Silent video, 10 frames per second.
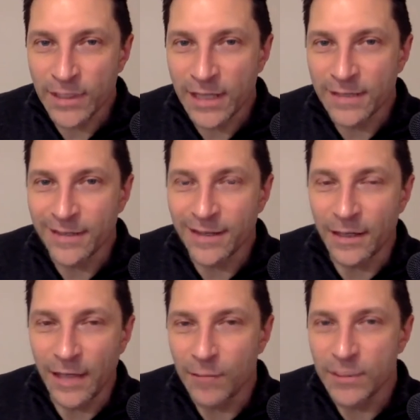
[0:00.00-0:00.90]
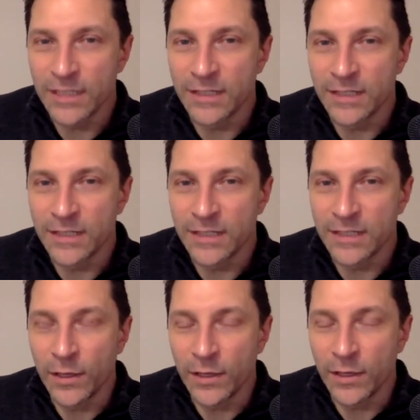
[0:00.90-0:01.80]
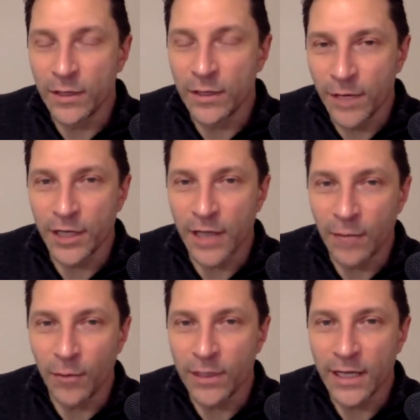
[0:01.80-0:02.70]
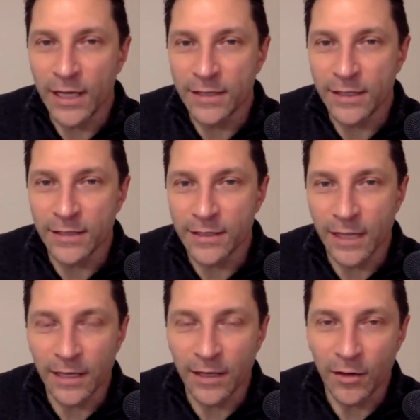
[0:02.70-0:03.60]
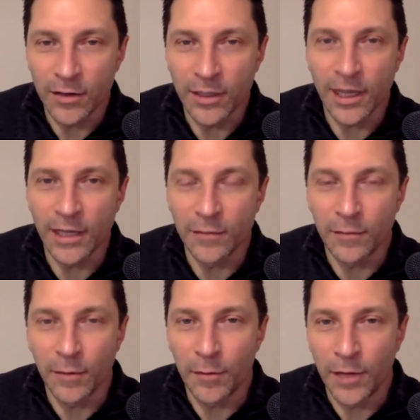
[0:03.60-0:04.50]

doesn't Clemson still win the division and win the ACC and go to the college football